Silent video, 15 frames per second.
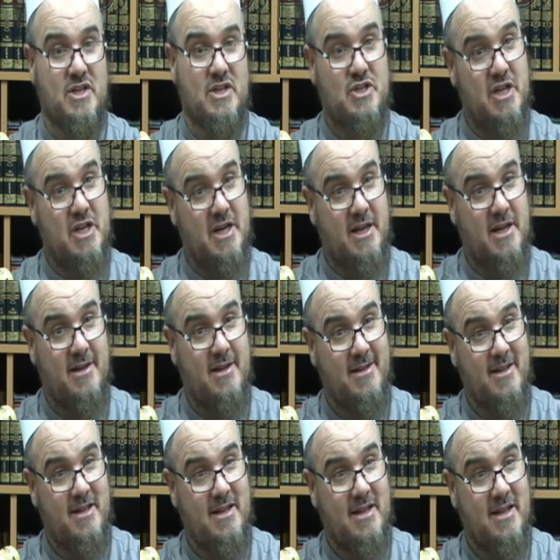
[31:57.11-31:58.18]
Shirk
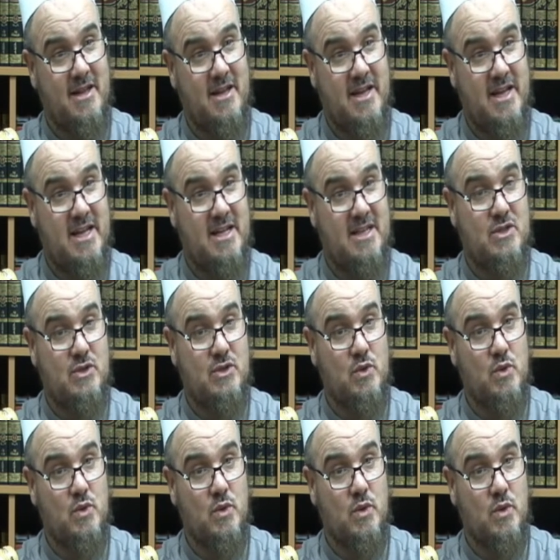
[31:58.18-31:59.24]
leads
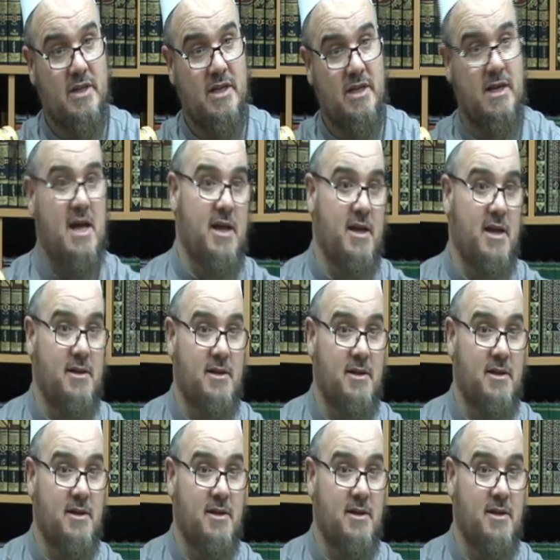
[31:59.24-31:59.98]
to denial.